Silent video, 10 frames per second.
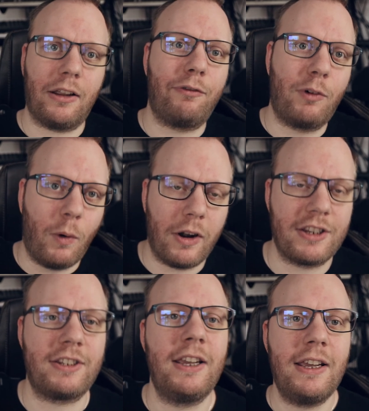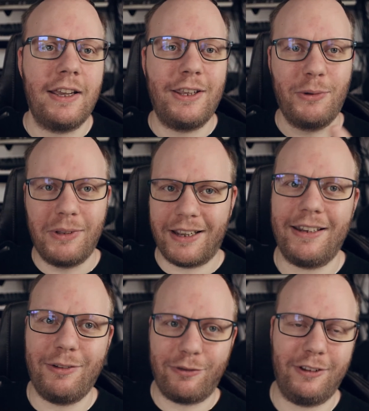of course, you will get
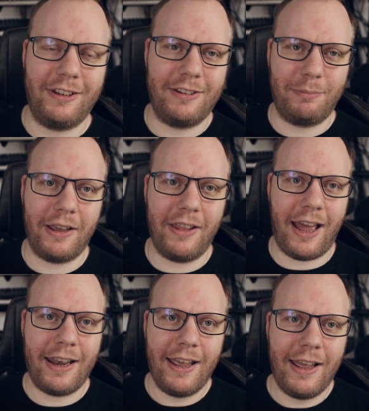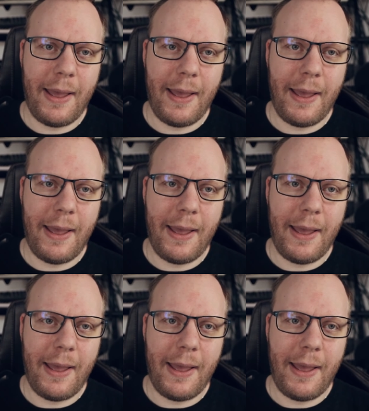influenced by that.